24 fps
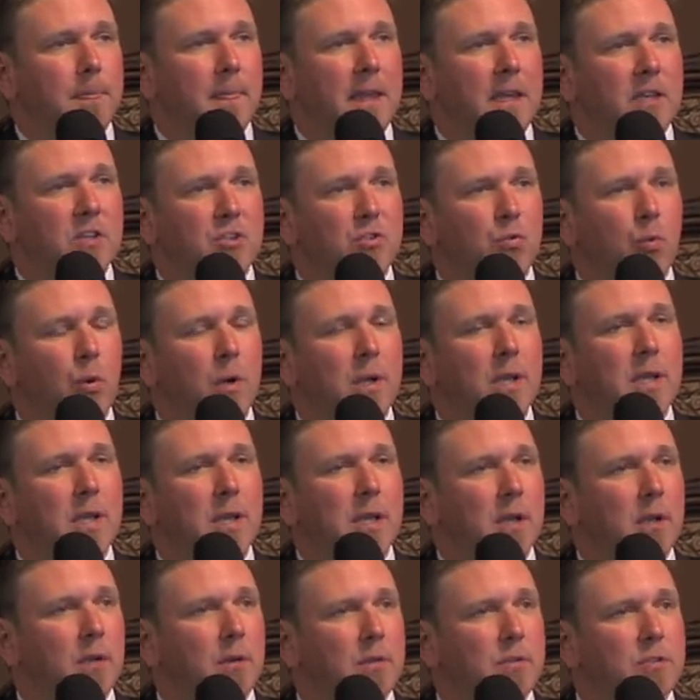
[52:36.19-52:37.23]
In 20
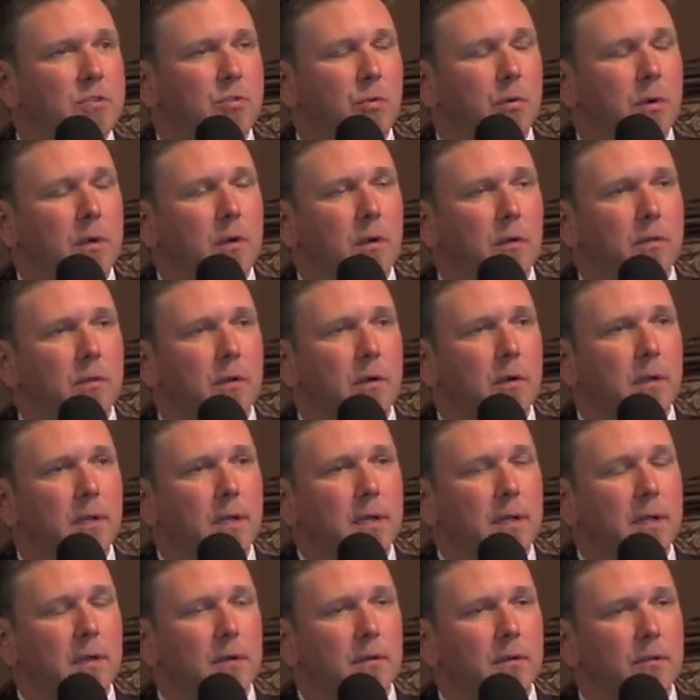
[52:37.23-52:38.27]
years, 20 or 30
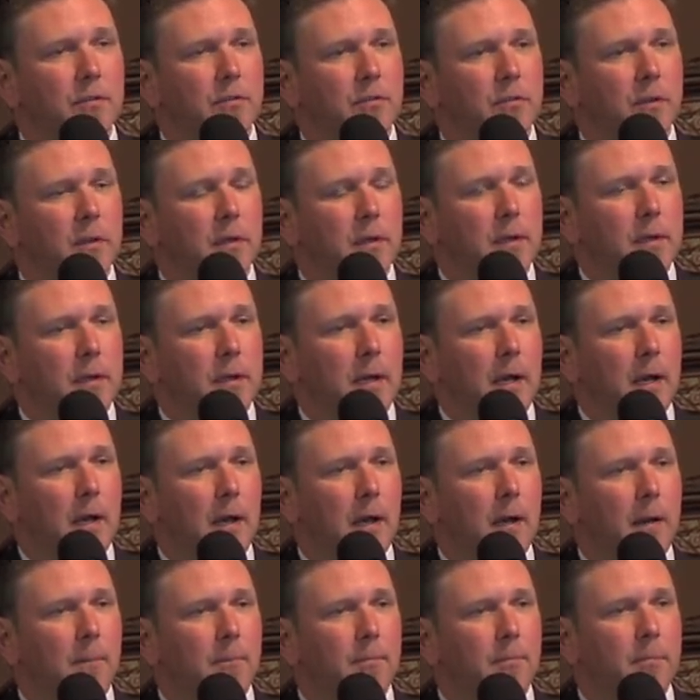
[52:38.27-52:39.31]
years,
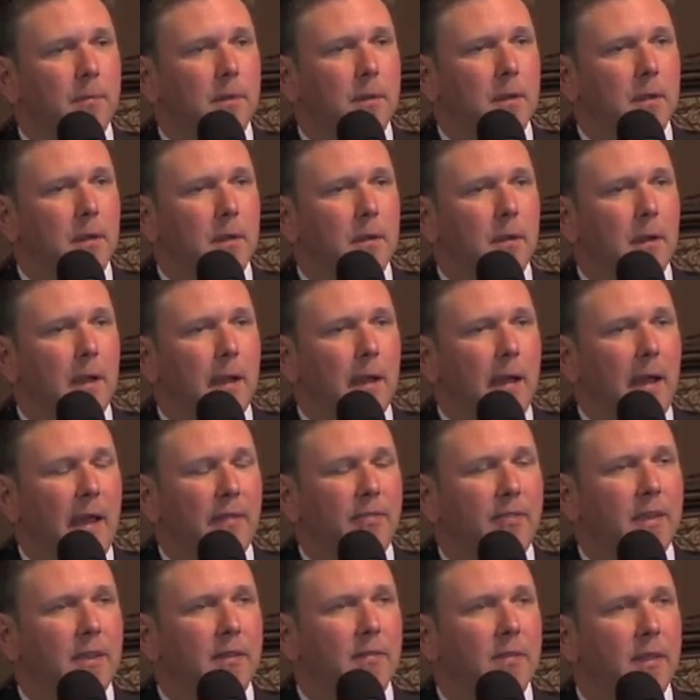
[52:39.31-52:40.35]
I
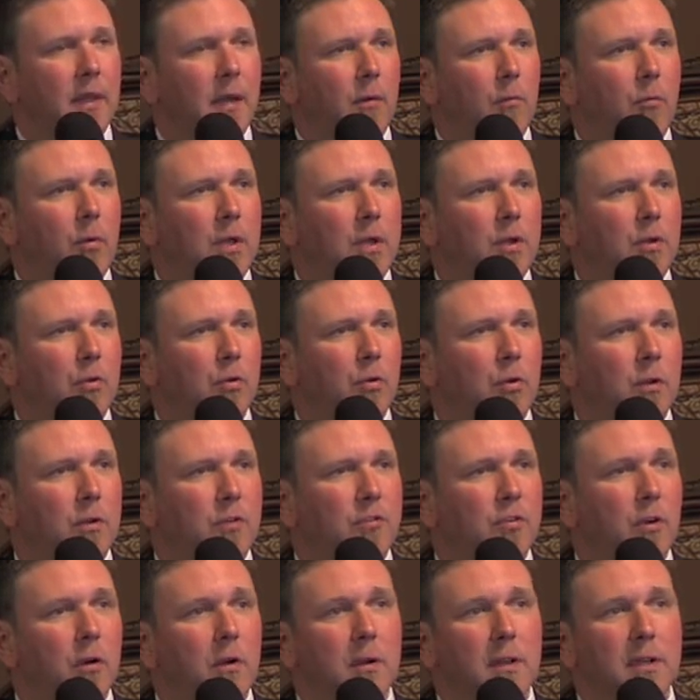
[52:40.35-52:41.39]
think that we could
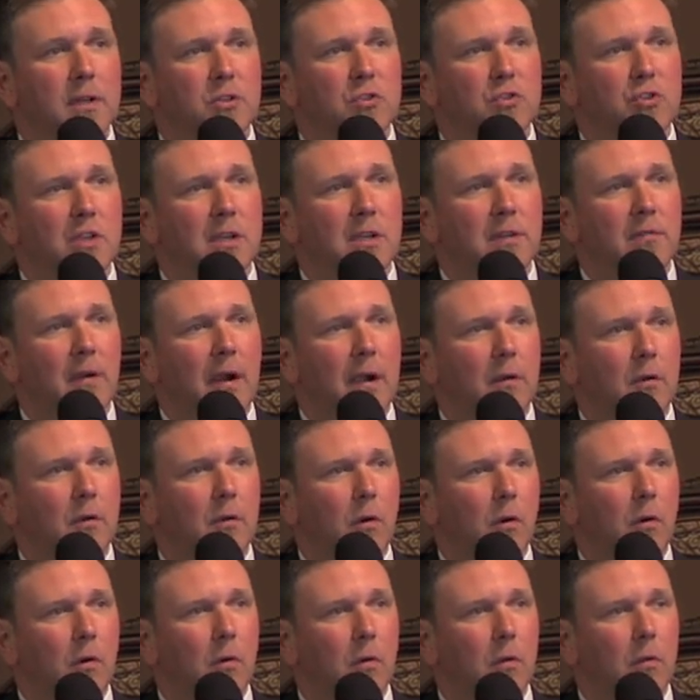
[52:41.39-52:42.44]
certainly achieve our
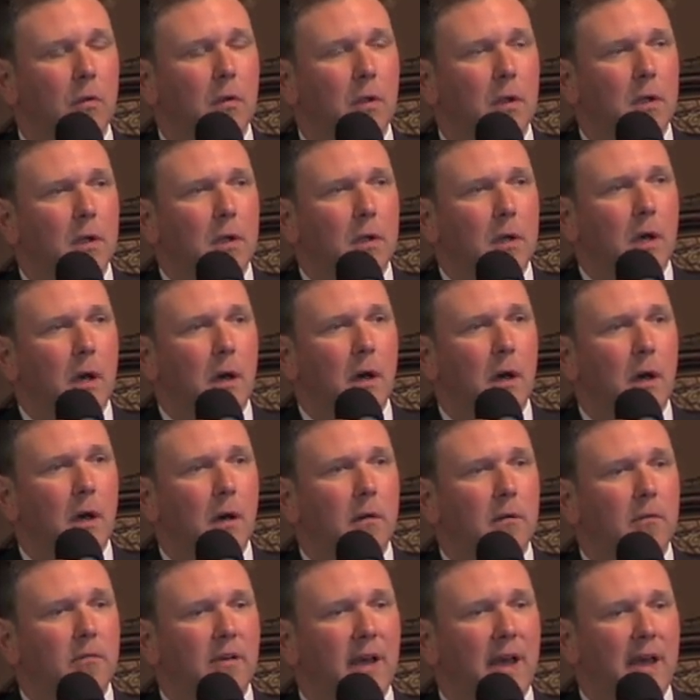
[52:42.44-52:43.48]
goal
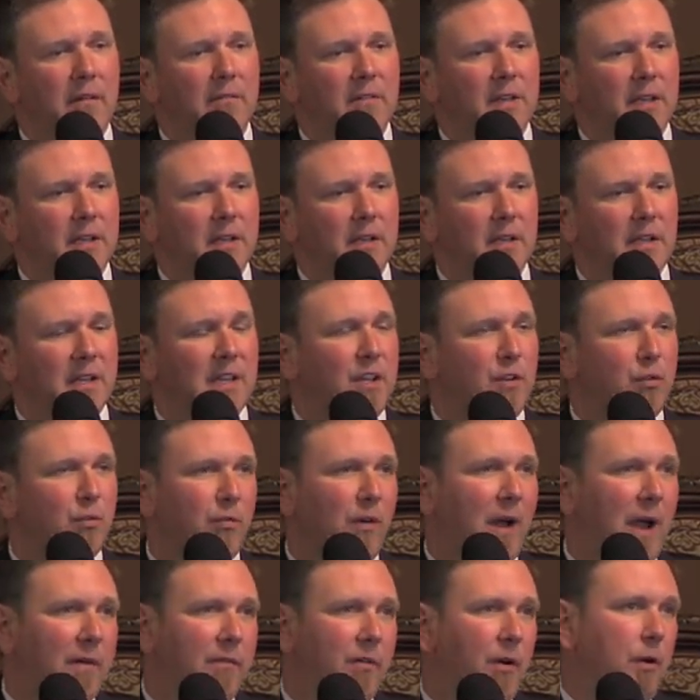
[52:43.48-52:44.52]
of having at least
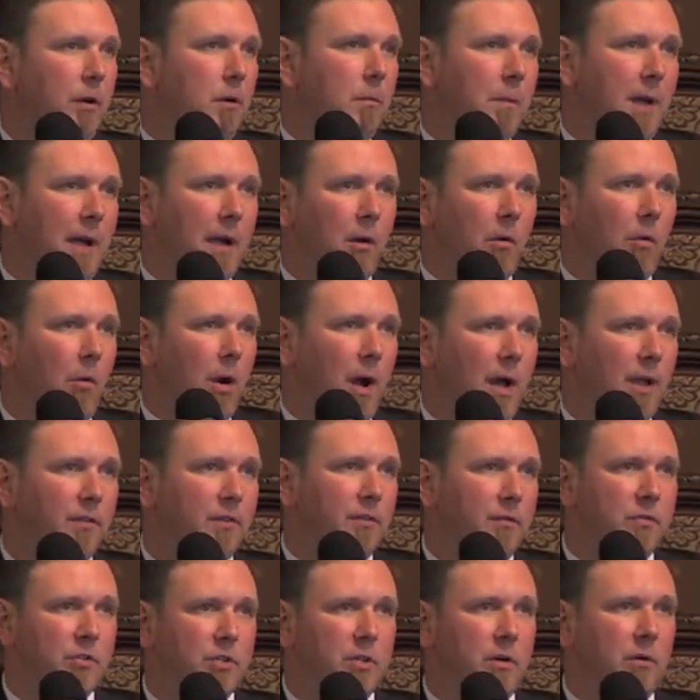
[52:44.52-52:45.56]
500 megawatts
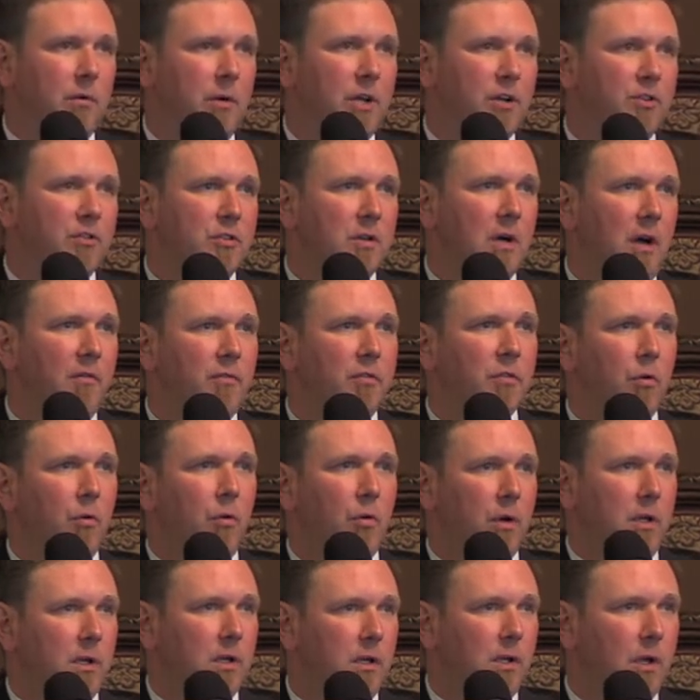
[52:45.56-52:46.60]
of generation off of the
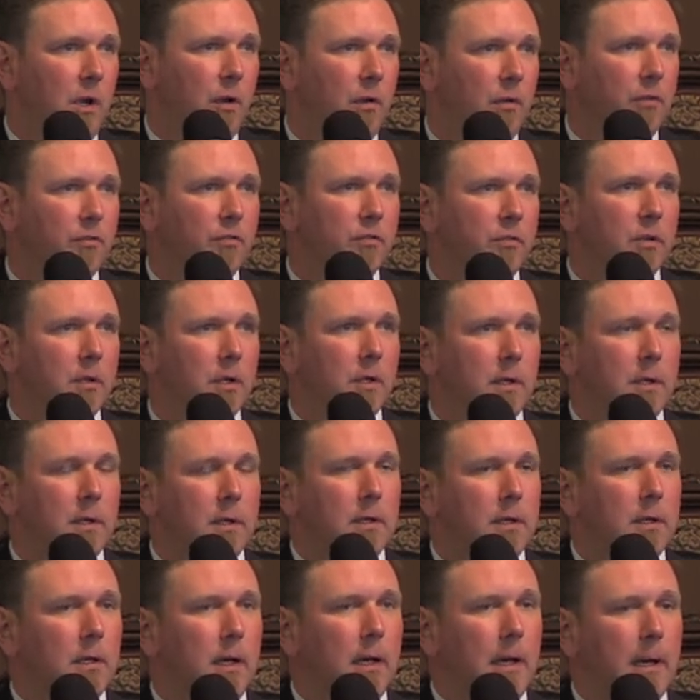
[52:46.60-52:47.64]
Oregon coast.
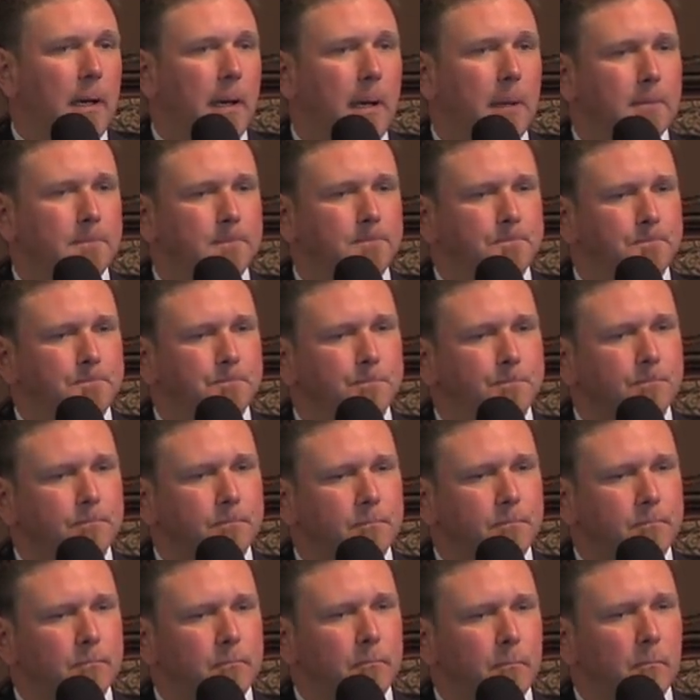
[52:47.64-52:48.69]

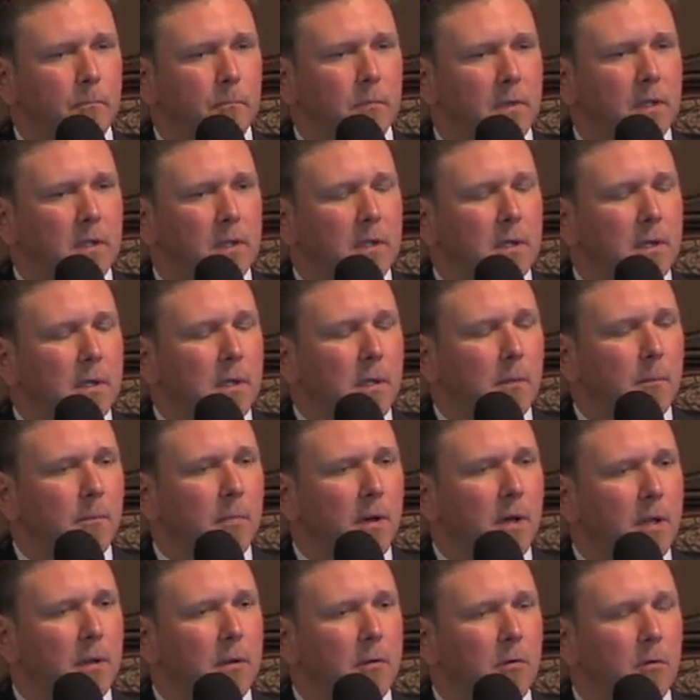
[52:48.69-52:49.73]

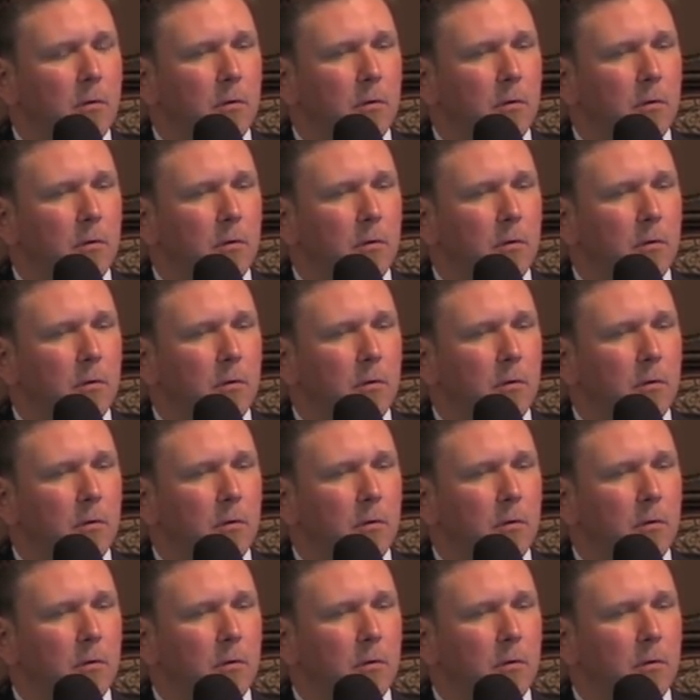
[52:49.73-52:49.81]
But